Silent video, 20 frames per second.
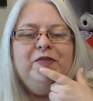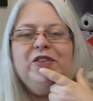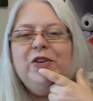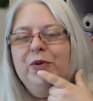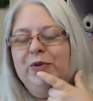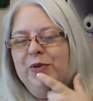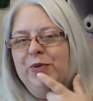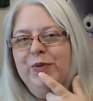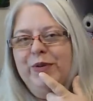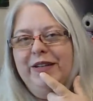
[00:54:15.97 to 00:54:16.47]
so
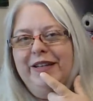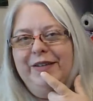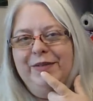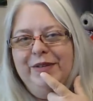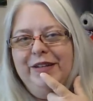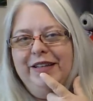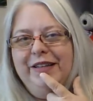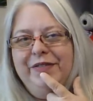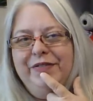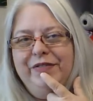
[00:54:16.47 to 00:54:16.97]
it was really,
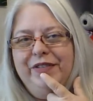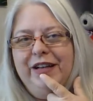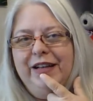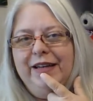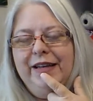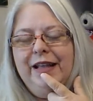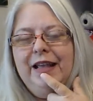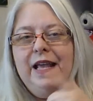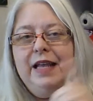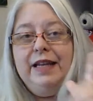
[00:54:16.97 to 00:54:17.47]
really
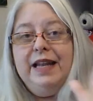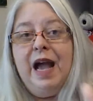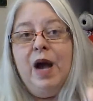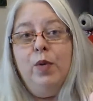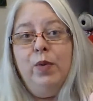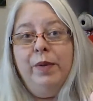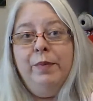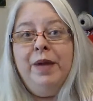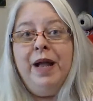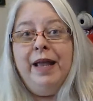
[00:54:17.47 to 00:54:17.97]
fun.
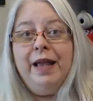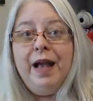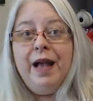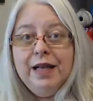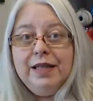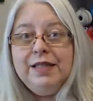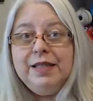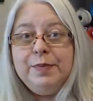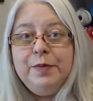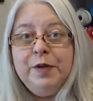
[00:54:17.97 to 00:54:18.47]
Now, when my
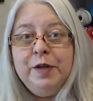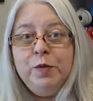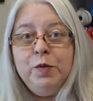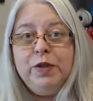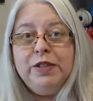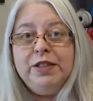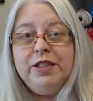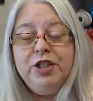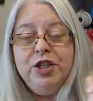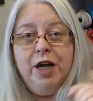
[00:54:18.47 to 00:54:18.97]
husband
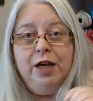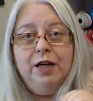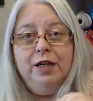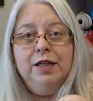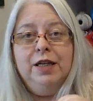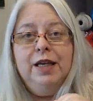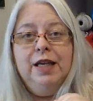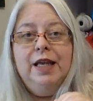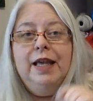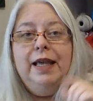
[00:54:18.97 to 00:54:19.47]
was
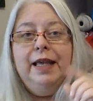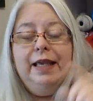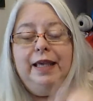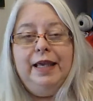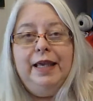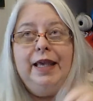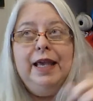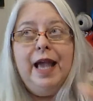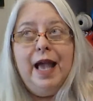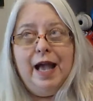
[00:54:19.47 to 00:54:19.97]
young,
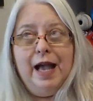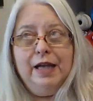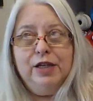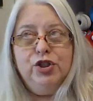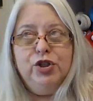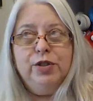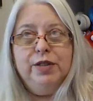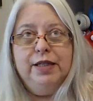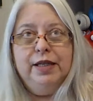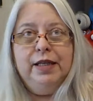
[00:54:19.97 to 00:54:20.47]
he
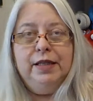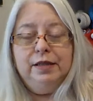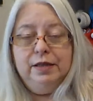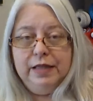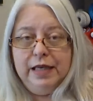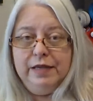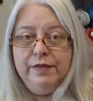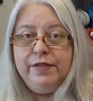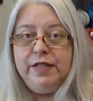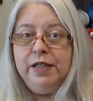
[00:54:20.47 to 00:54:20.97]
actually
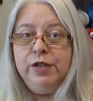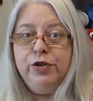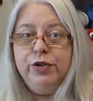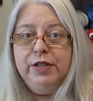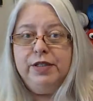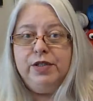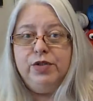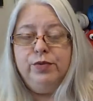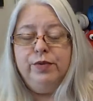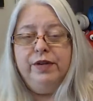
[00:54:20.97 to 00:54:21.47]
lived in
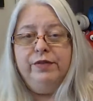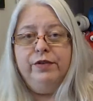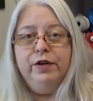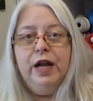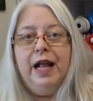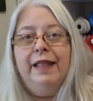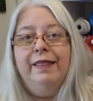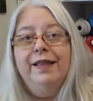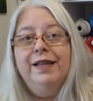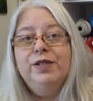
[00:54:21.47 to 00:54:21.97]
Crystal
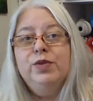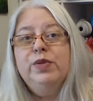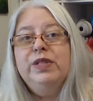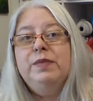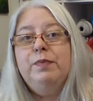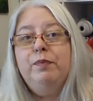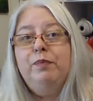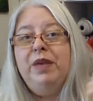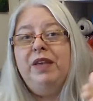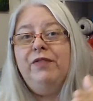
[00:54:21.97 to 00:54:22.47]
River, and this
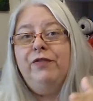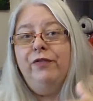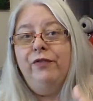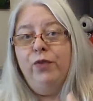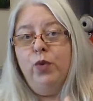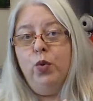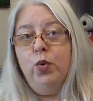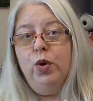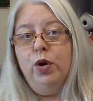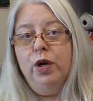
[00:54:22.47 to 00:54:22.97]
was
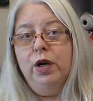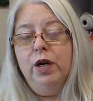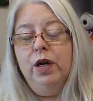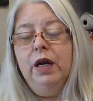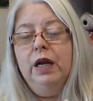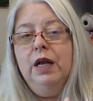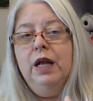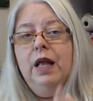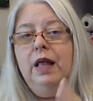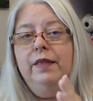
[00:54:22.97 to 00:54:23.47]

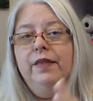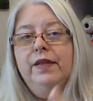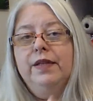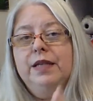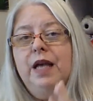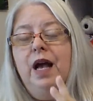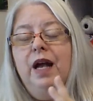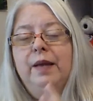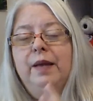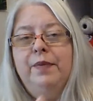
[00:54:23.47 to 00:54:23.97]
before the
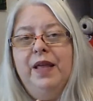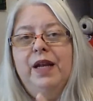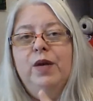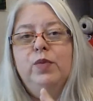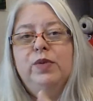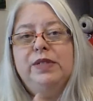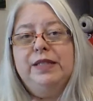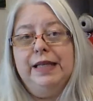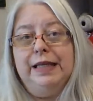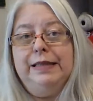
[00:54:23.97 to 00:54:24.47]
time that
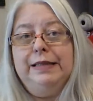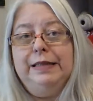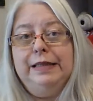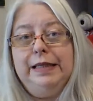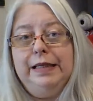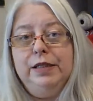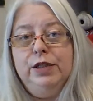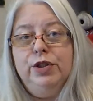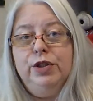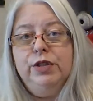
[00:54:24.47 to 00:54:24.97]
it was
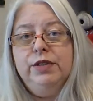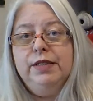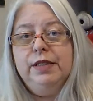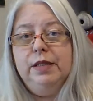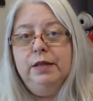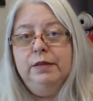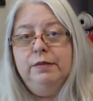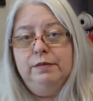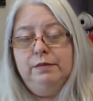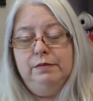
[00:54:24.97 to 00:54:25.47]
illegal
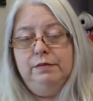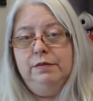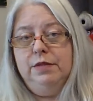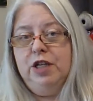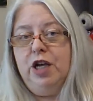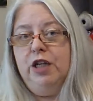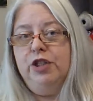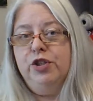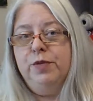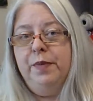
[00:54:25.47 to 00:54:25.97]
to
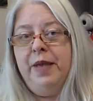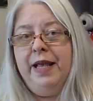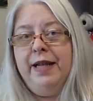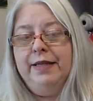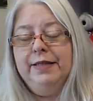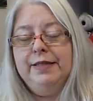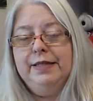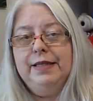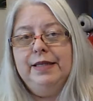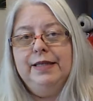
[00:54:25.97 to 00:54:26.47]
touch
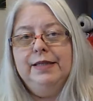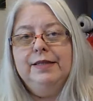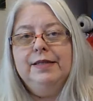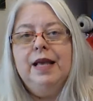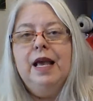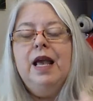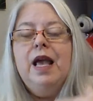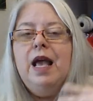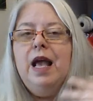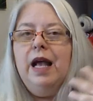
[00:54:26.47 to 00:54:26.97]

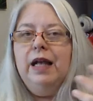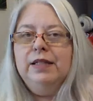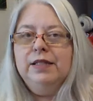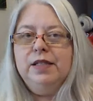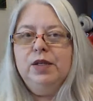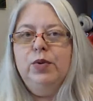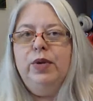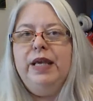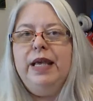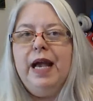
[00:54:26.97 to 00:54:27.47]
manatees. And
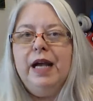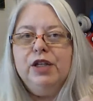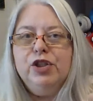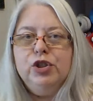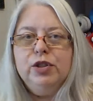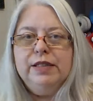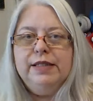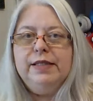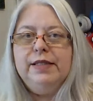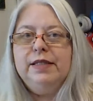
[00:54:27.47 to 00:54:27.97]
so he
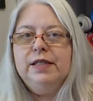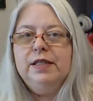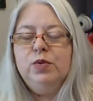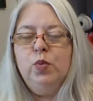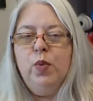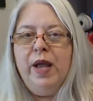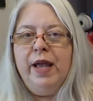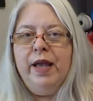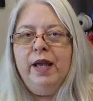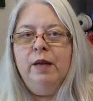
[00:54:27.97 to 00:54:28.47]
actually
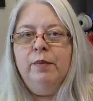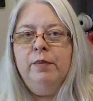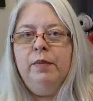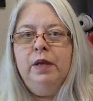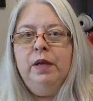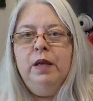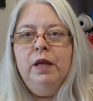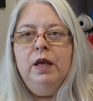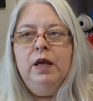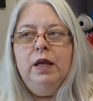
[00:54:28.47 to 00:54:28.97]

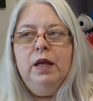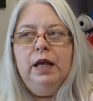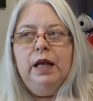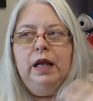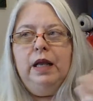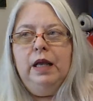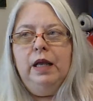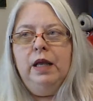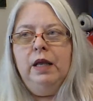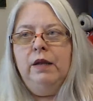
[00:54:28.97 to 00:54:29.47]
swam
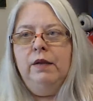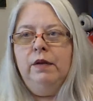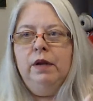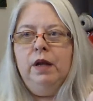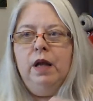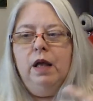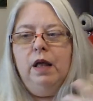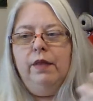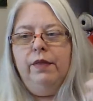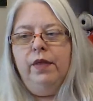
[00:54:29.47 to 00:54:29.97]

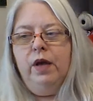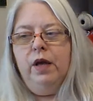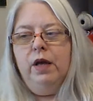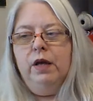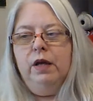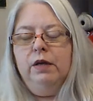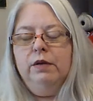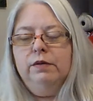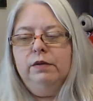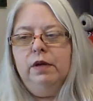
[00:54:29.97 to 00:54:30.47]
in
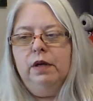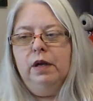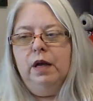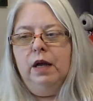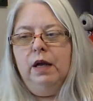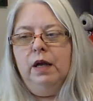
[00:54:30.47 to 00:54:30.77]
the